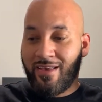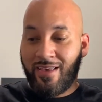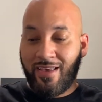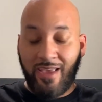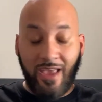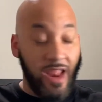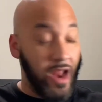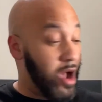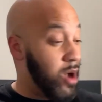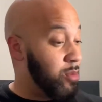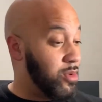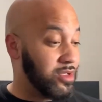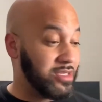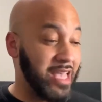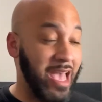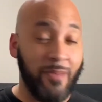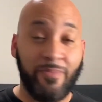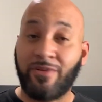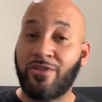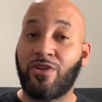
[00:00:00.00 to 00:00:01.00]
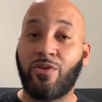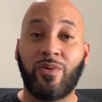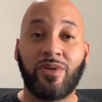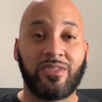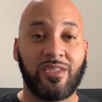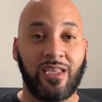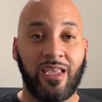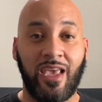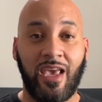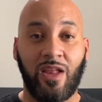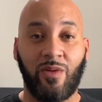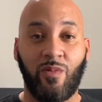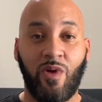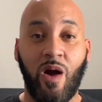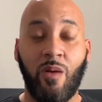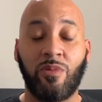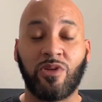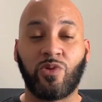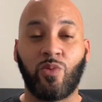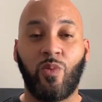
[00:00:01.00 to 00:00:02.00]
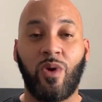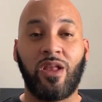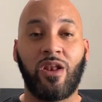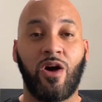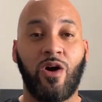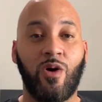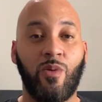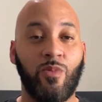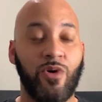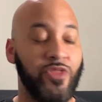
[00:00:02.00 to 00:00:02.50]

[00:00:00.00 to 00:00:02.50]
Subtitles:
It almost happened to us again. We almost went home